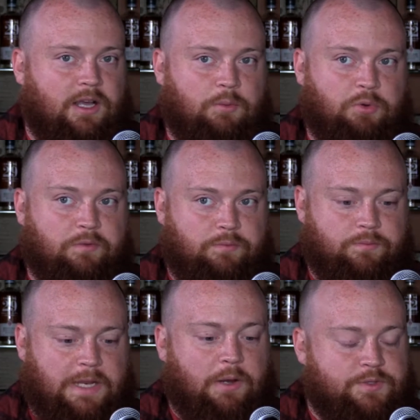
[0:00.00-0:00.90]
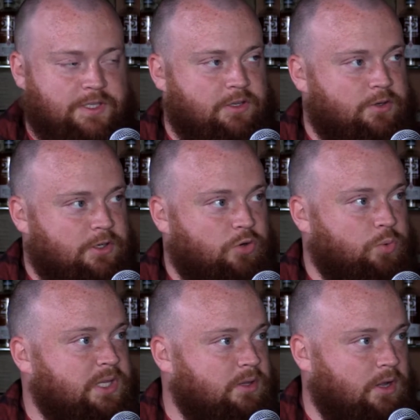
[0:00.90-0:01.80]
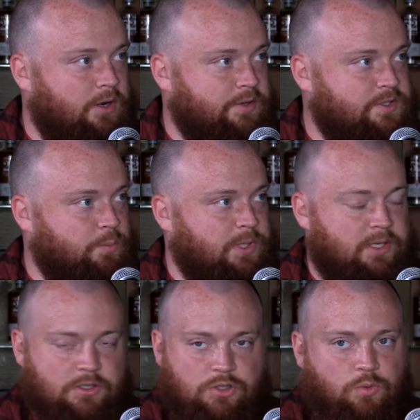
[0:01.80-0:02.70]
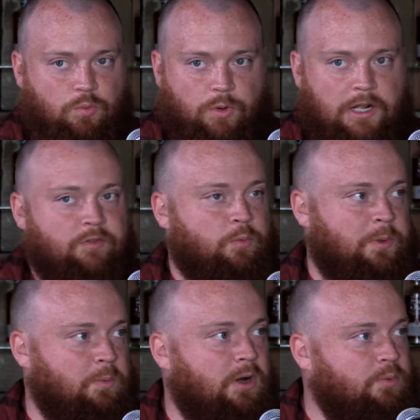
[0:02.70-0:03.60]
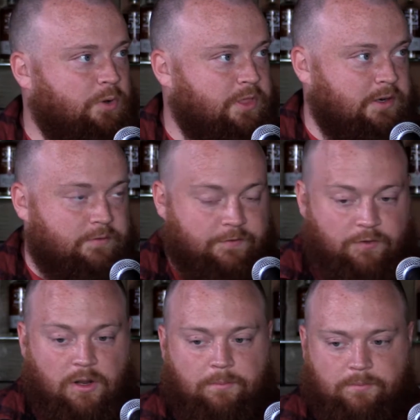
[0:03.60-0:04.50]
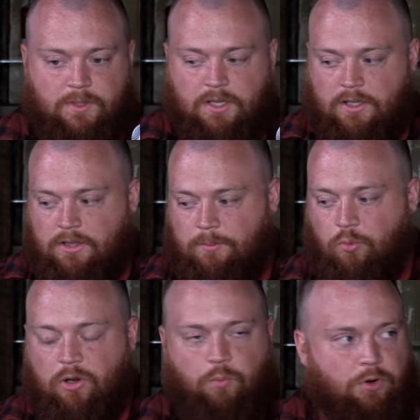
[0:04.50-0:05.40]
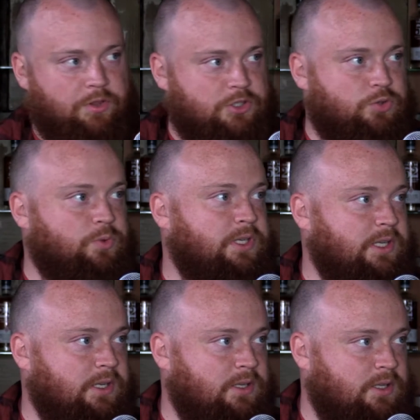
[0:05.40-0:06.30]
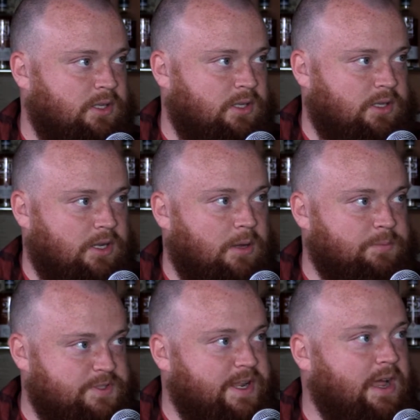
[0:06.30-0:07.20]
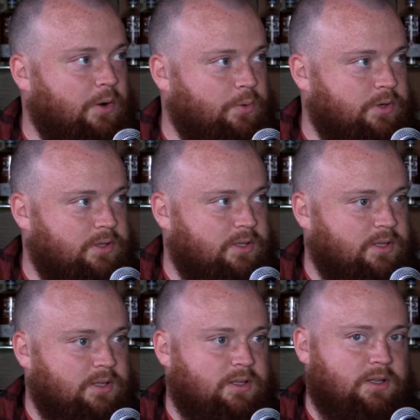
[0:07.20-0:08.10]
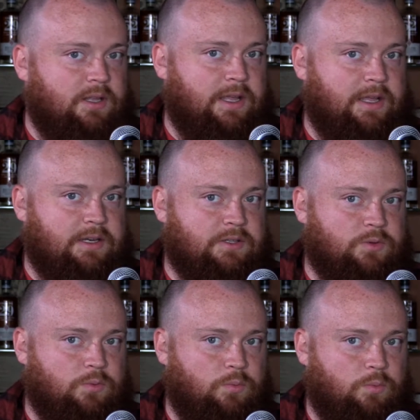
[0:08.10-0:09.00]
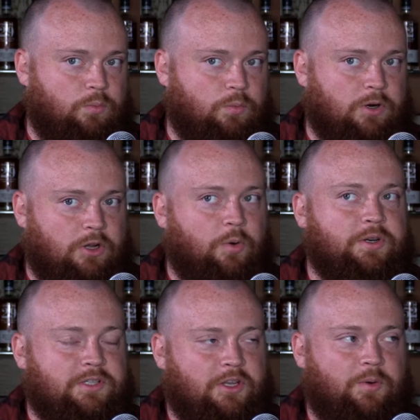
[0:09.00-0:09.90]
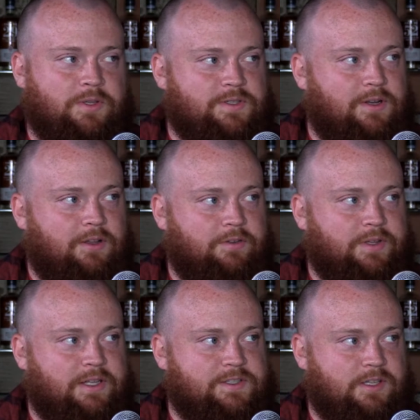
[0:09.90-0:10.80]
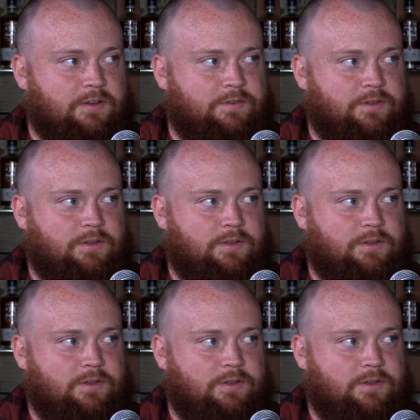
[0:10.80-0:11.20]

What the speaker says: We've now secured green logs, so we can do whatever we want with it from the point where the tree comes down. and we're going to go into all of that stuff